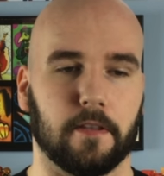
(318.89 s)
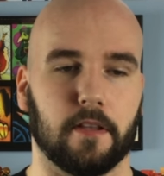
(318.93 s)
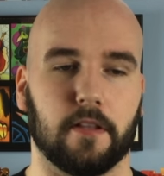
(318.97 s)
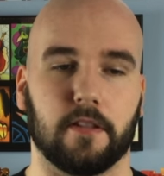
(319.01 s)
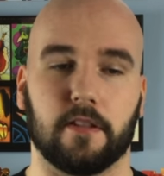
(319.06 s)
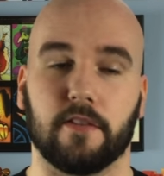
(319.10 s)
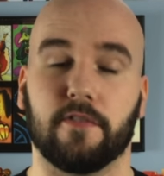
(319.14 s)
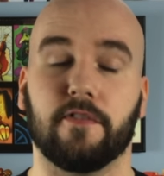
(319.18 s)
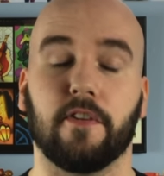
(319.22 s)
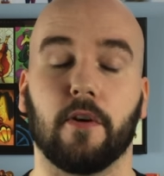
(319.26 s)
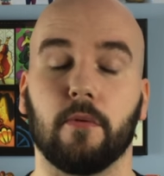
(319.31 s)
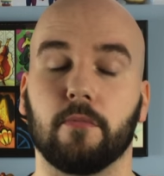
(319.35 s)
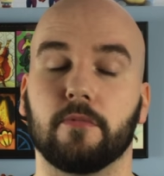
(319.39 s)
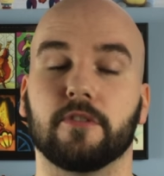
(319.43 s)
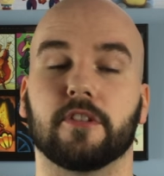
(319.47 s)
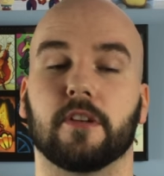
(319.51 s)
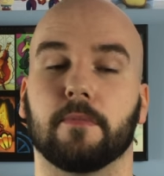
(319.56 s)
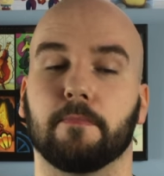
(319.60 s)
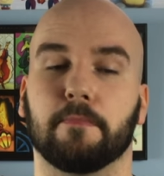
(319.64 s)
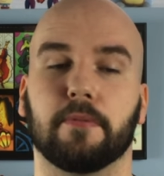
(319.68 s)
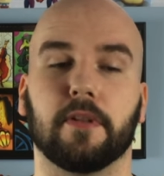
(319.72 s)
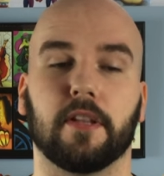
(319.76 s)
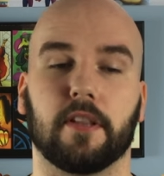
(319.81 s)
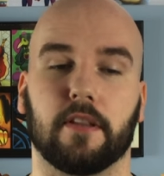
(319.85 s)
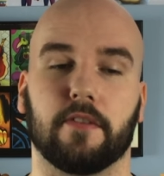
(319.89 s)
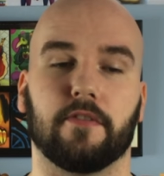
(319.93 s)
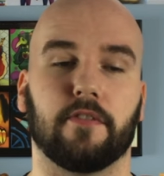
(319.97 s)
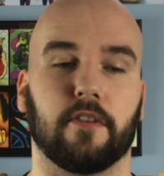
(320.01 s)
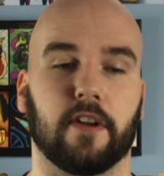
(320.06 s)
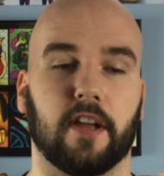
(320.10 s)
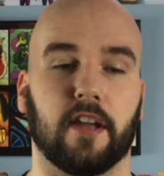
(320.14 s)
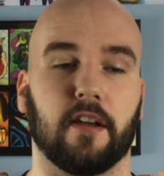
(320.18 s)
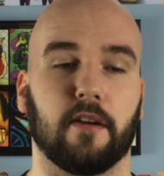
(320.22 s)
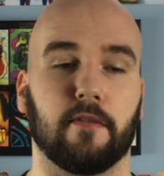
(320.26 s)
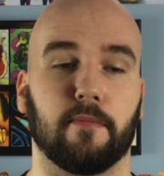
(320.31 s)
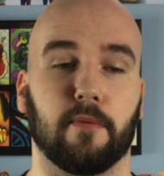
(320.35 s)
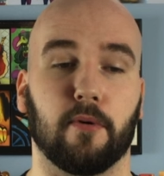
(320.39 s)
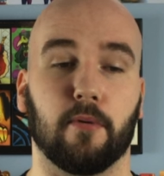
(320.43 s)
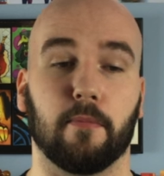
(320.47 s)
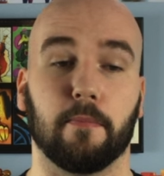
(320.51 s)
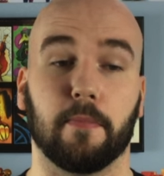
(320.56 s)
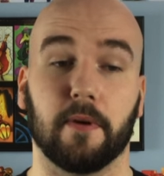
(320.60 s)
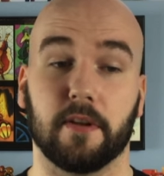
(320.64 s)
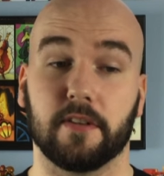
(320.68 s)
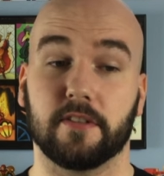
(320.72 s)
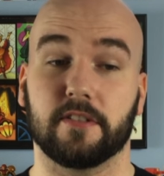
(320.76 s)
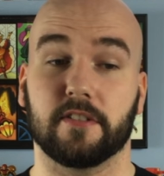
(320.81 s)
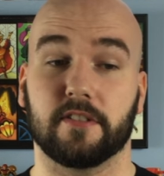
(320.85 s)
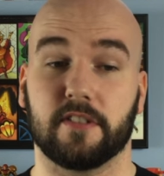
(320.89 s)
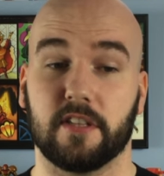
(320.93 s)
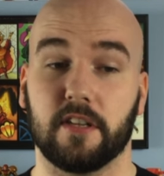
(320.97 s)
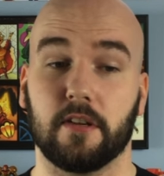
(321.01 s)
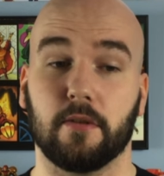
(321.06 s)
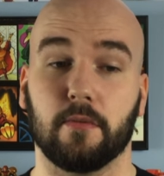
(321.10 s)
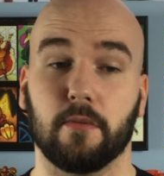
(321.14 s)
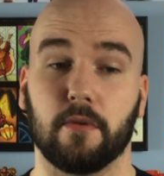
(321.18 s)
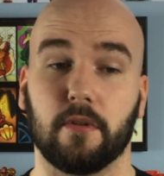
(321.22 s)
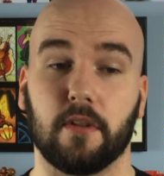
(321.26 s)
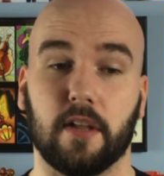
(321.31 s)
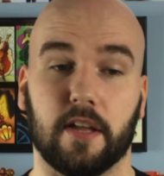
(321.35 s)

The film is completely forgettable, but its sequel